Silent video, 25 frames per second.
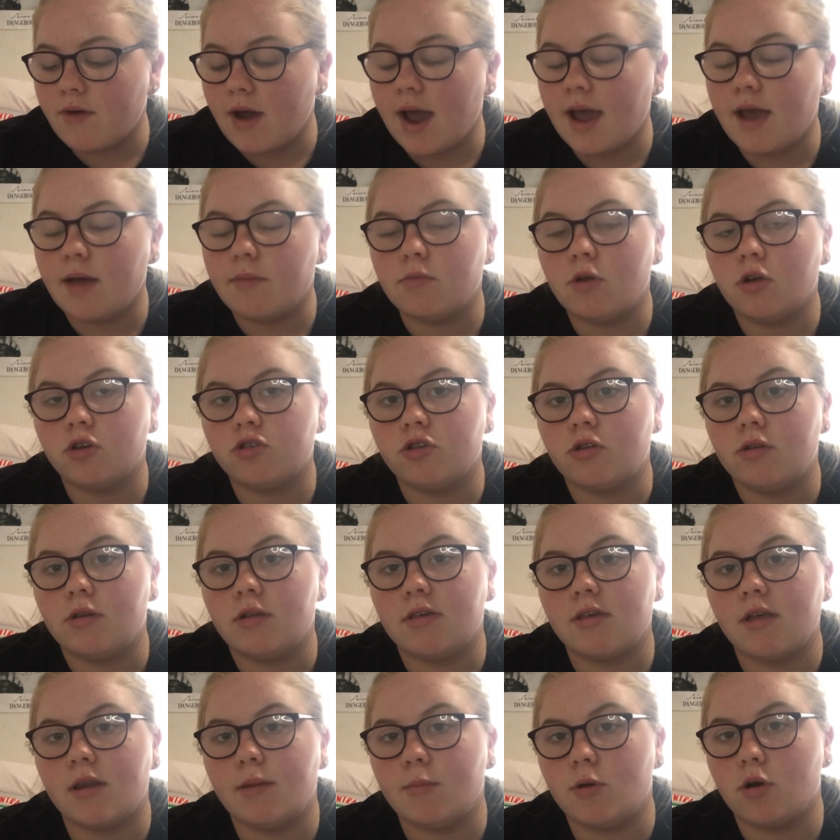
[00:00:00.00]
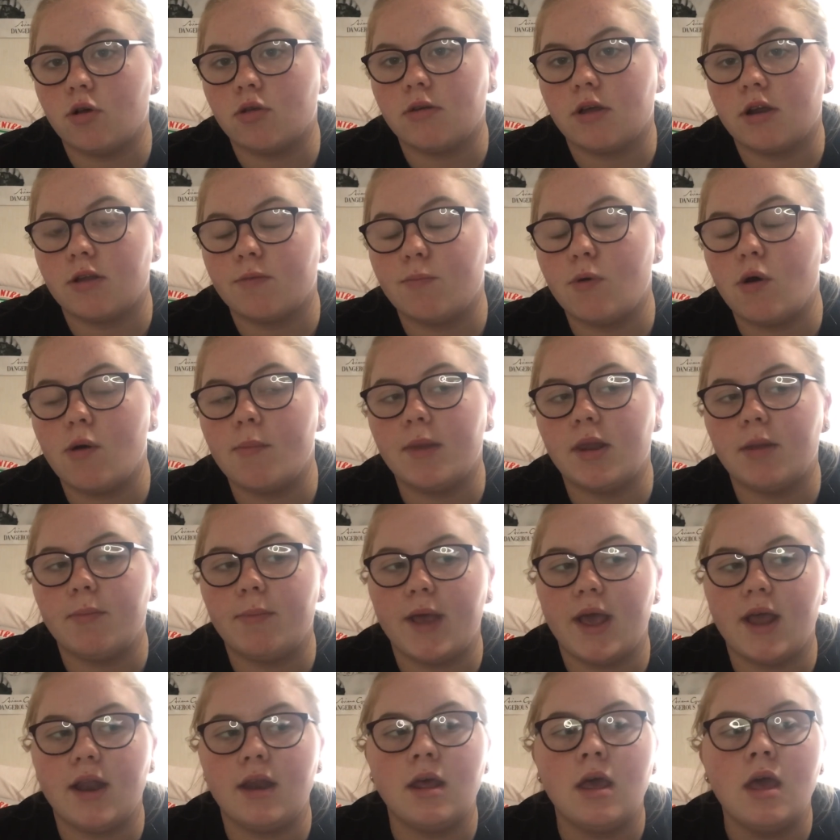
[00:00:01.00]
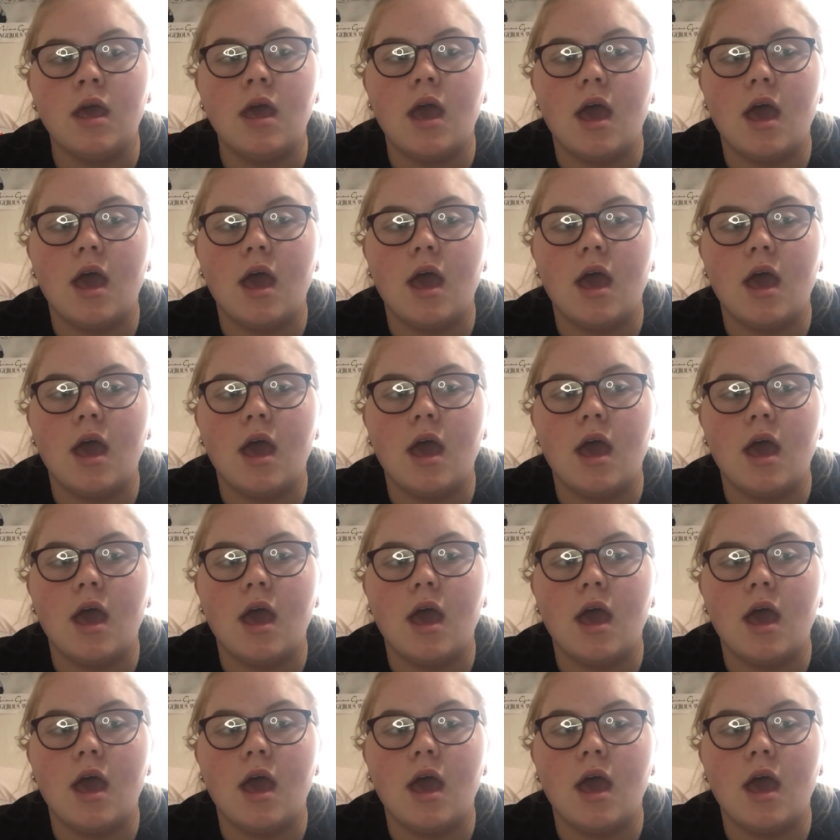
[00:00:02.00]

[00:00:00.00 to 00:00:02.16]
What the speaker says: right, I'm not doing this anymore, so I just put them in the bin.